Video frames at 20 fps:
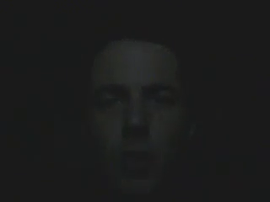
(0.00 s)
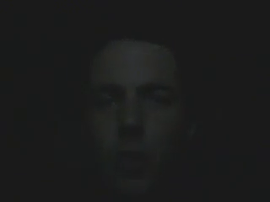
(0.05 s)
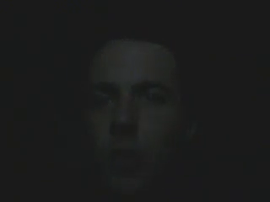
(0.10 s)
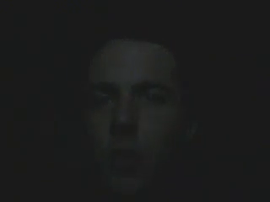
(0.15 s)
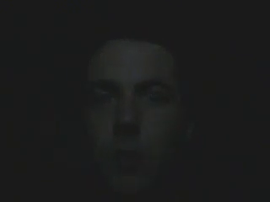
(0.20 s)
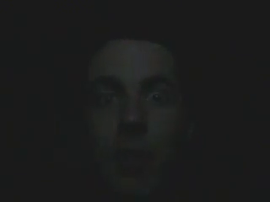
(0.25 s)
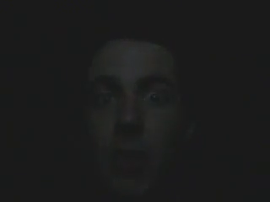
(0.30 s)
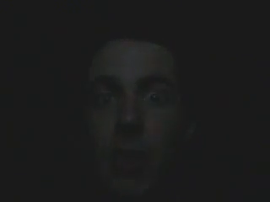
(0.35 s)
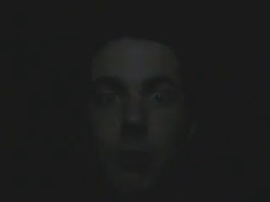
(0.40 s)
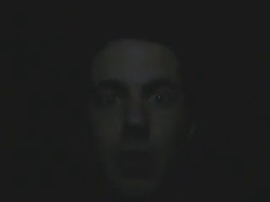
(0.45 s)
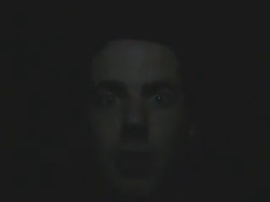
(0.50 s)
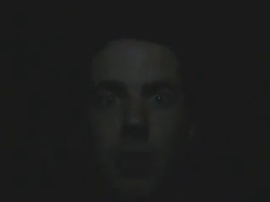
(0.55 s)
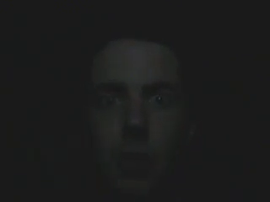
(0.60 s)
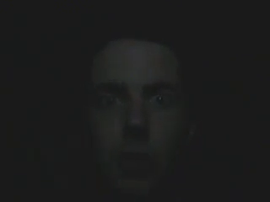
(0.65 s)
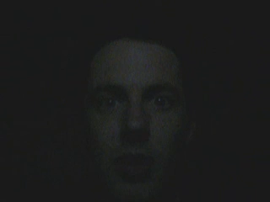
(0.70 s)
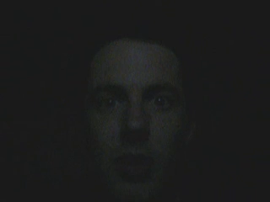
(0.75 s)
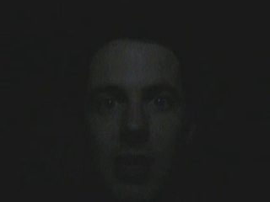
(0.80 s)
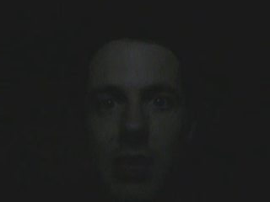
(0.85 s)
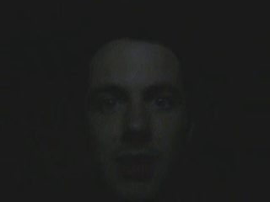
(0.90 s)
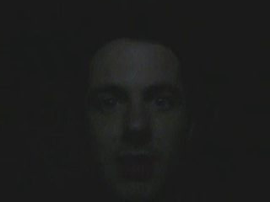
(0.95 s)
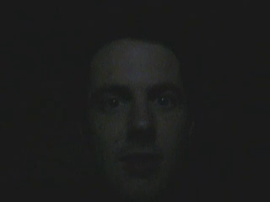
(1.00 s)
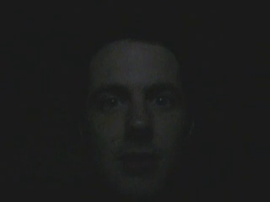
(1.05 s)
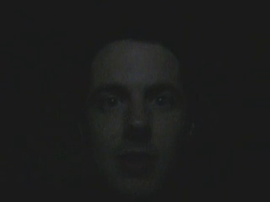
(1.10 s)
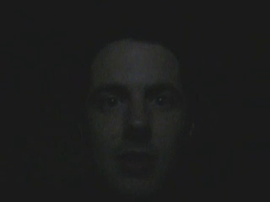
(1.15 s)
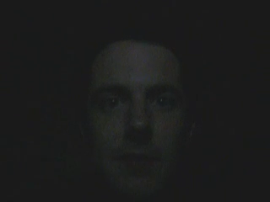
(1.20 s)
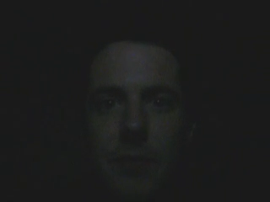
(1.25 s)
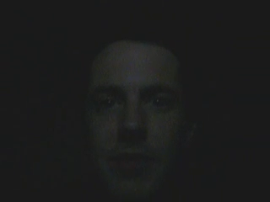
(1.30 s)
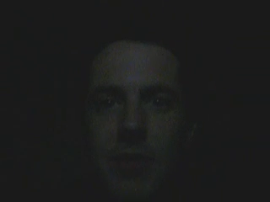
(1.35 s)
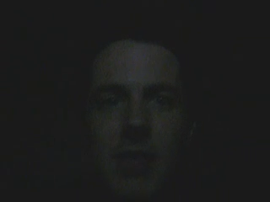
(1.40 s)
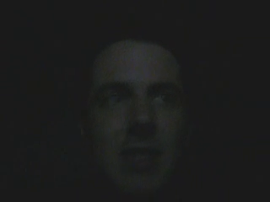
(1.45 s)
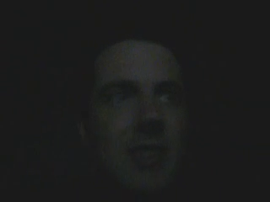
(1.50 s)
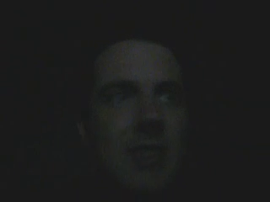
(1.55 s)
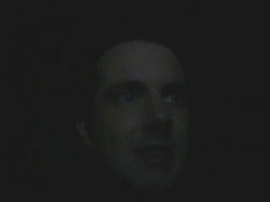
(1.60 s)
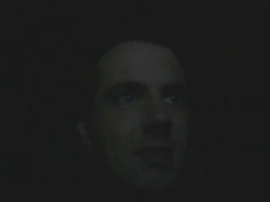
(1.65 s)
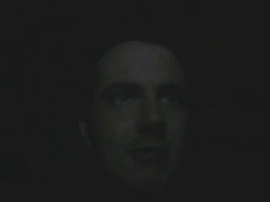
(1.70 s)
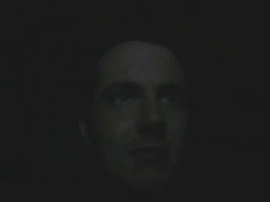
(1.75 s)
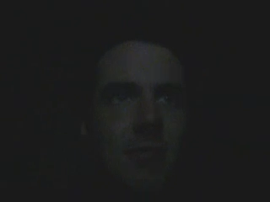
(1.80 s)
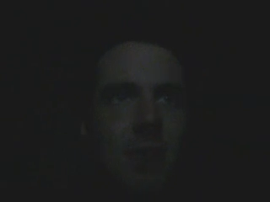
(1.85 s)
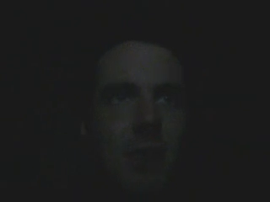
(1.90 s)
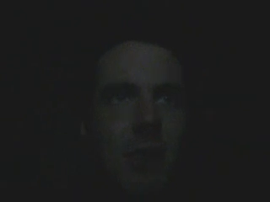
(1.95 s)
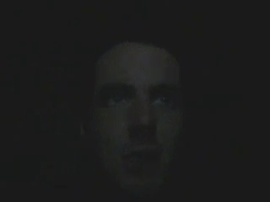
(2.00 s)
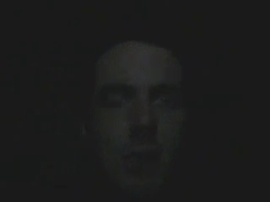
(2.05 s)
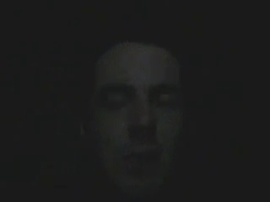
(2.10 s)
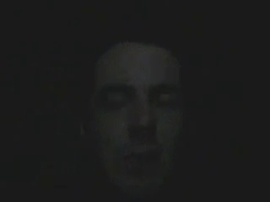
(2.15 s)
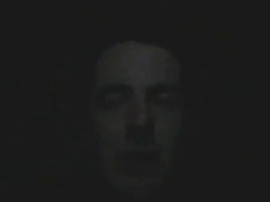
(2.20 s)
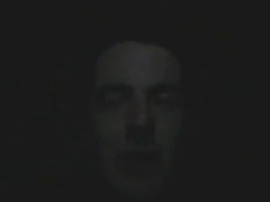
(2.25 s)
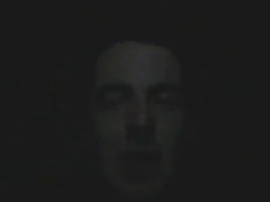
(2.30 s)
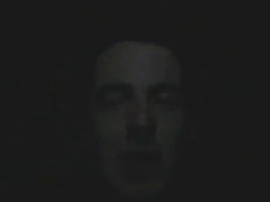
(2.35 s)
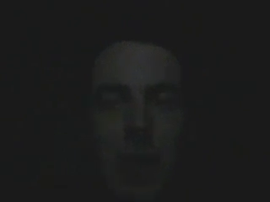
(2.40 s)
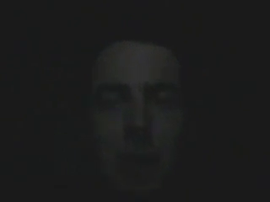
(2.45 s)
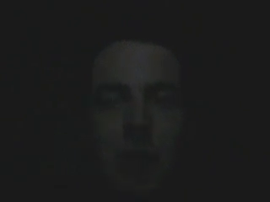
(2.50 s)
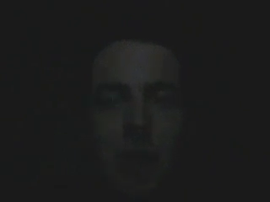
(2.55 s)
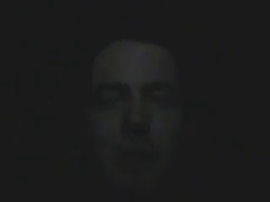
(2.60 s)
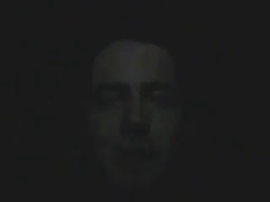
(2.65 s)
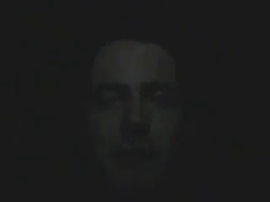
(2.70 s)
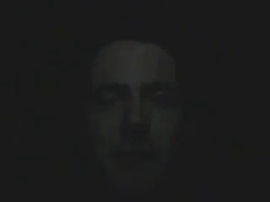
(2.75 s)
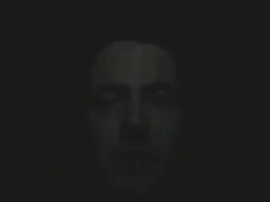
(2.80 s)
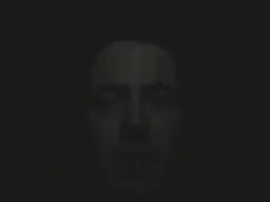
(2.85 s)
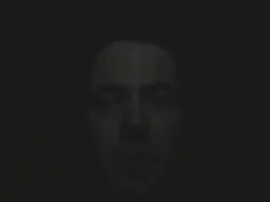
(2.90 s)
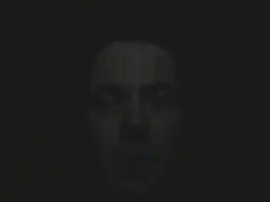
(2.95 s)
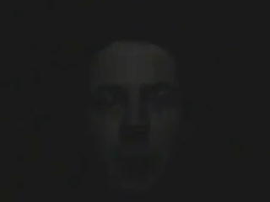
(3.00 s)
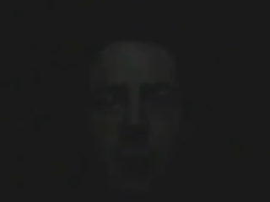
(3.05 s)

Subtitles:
[unreadable: no face in view]